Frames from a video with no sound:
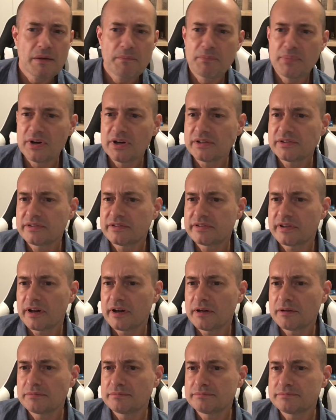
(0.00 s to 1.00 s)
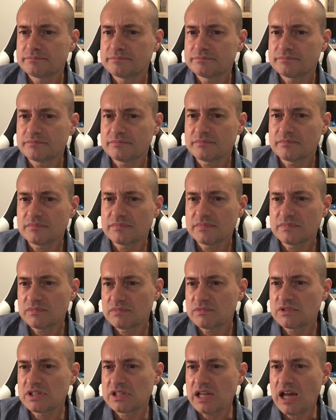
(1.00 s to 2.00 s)
But
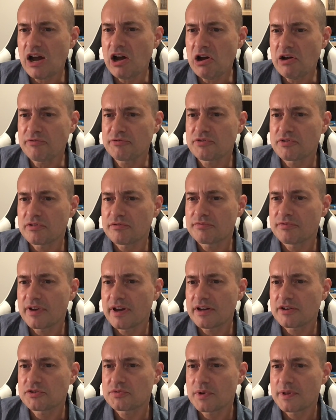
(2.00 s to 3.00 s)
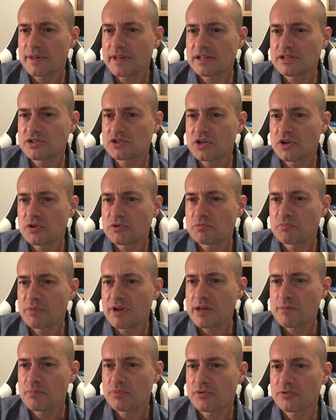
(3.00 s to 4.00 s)
the after effects, when they showed
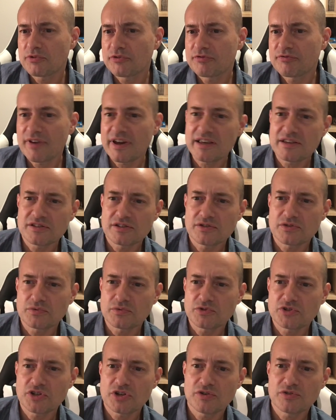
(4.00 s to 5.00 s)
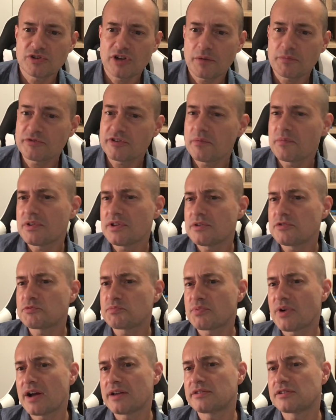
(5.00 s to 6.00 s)
people's faces all chewed up, some of those
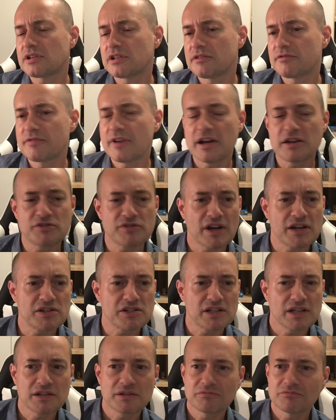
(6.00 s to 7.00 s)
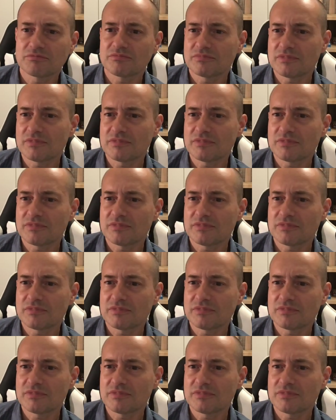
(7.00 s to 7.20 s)
practical effects are actually,